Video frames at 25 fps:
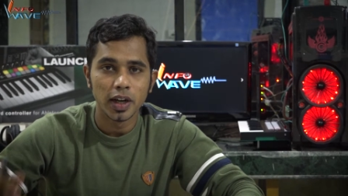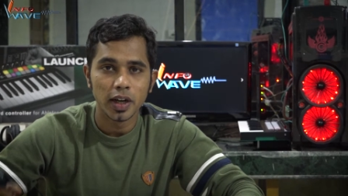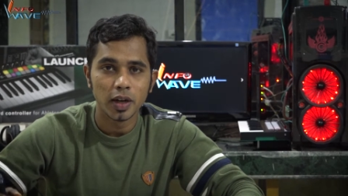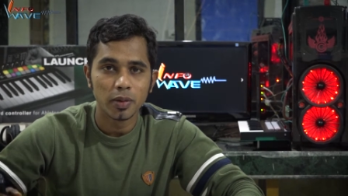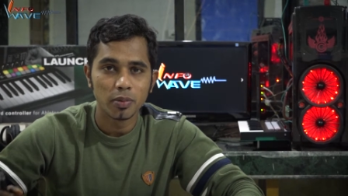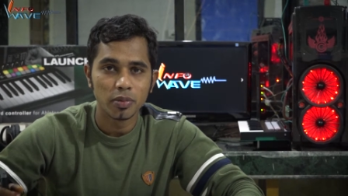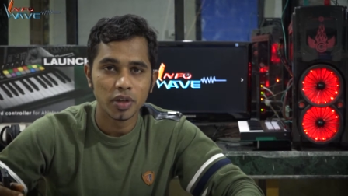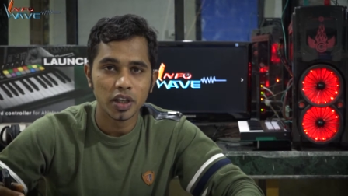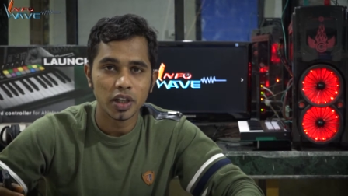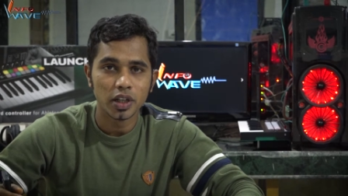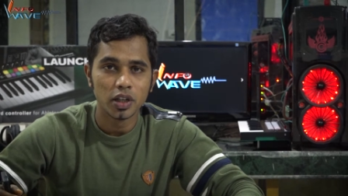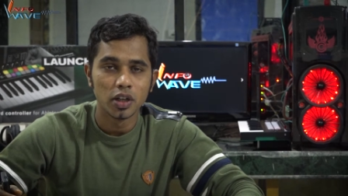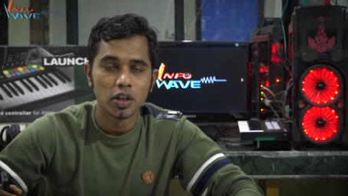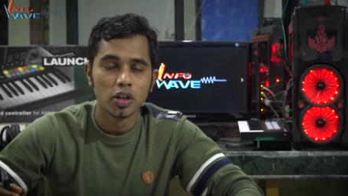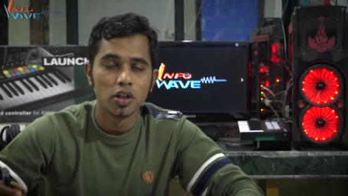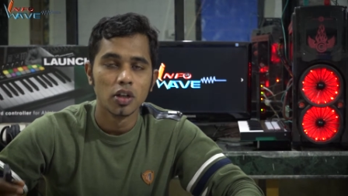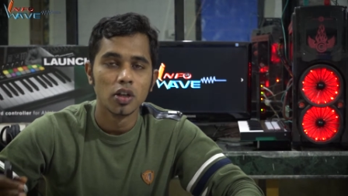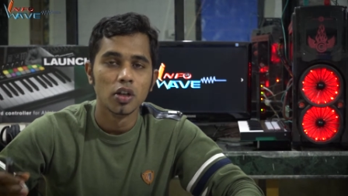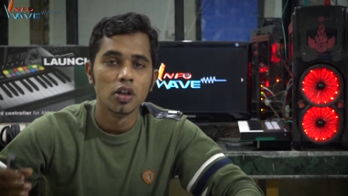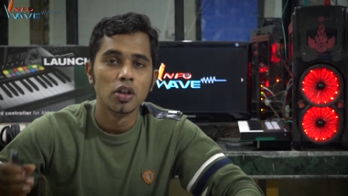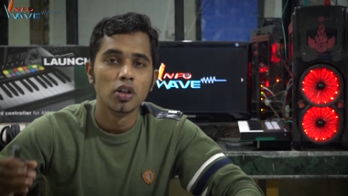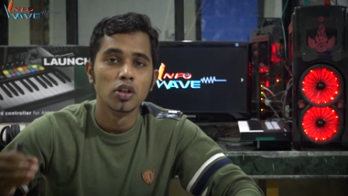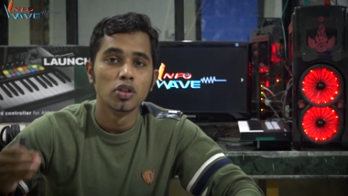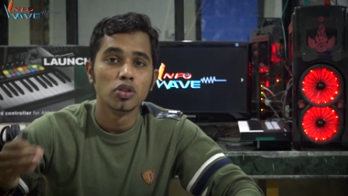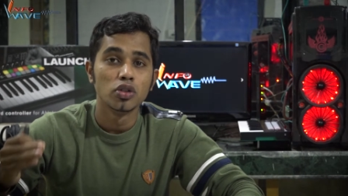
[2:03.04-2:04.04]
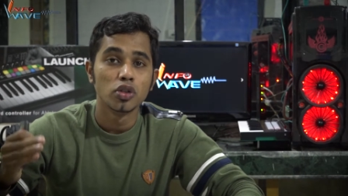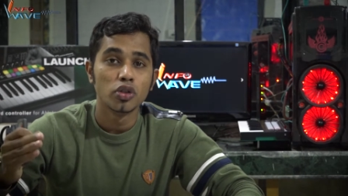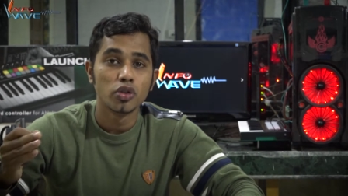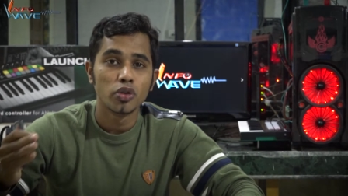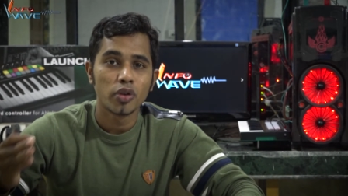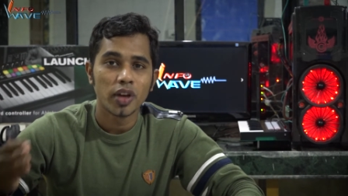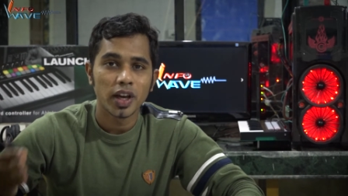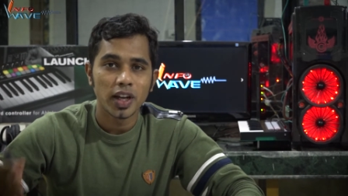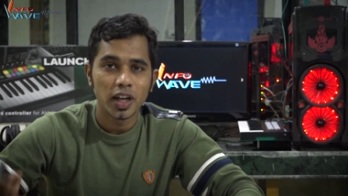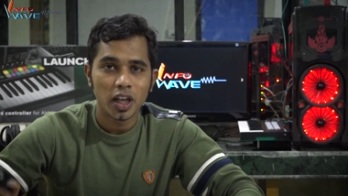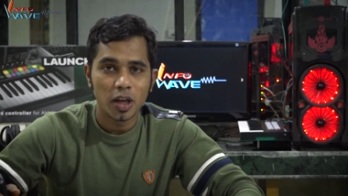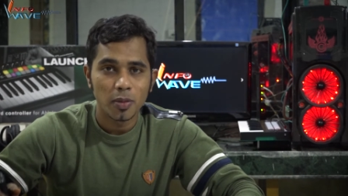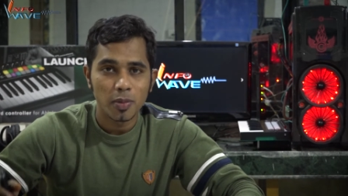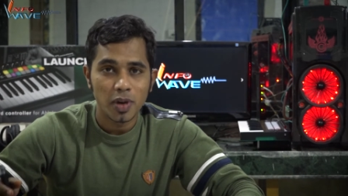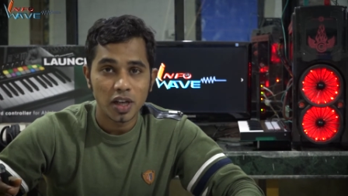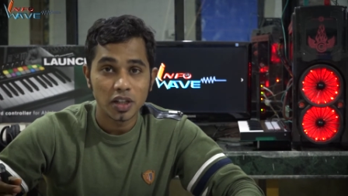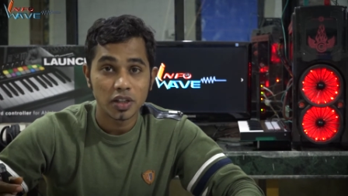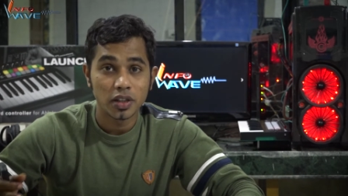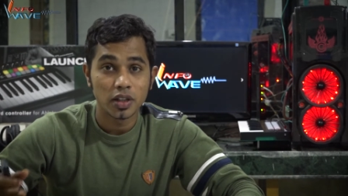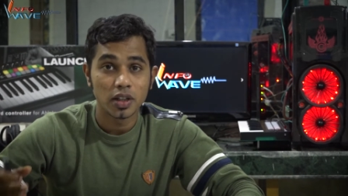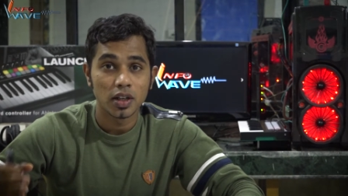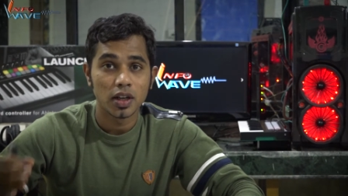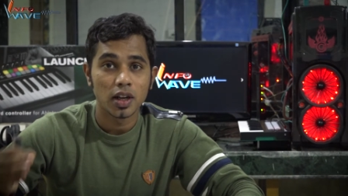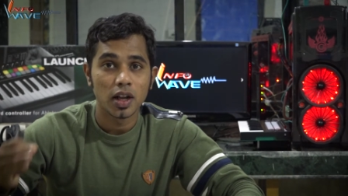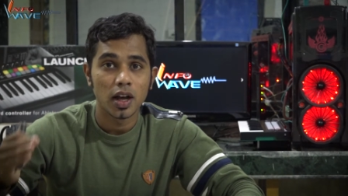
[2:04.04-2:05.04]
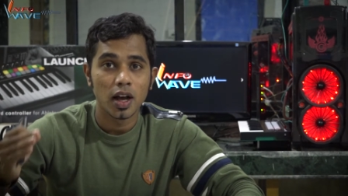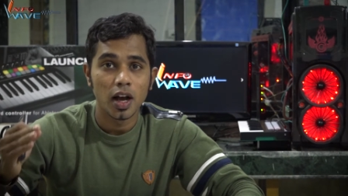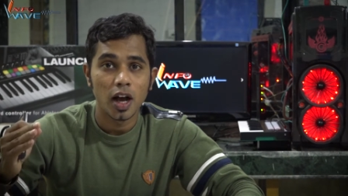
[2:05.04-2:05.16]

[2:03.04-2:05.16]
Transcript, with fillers: A M D. So you can imagine